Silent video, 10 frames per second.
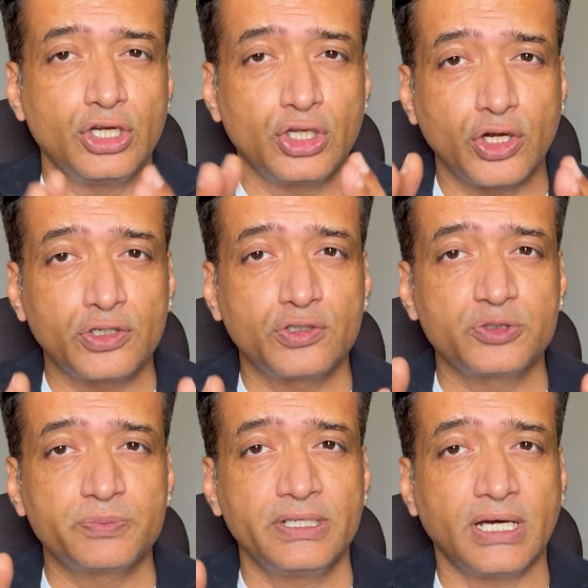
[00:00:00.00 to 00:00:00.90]
not to
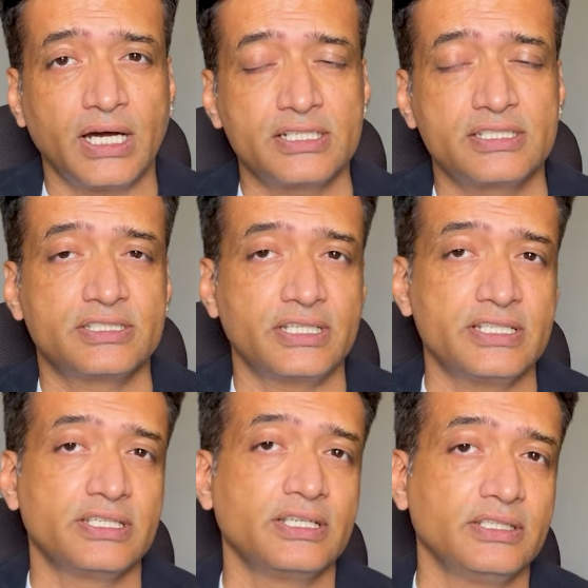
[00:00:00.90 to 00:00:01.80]
spend hours
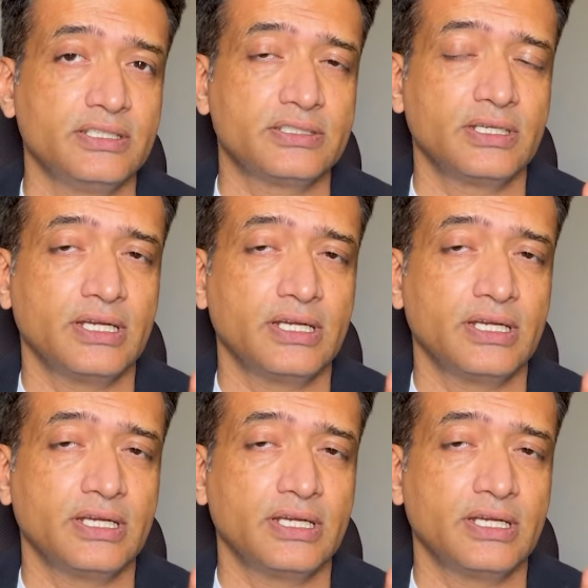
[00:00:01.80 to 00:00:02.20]
chasing leads